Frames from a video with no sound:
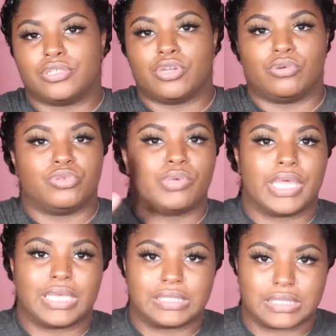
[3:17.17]
you know, you
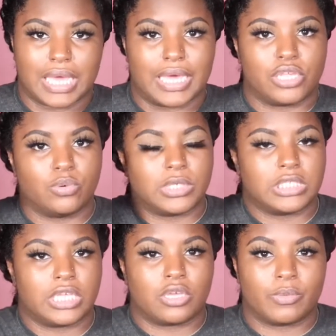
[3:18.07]
get inside and you want to
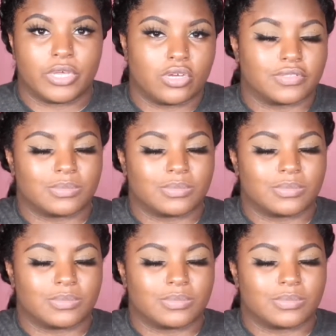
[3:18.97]
take your wig off,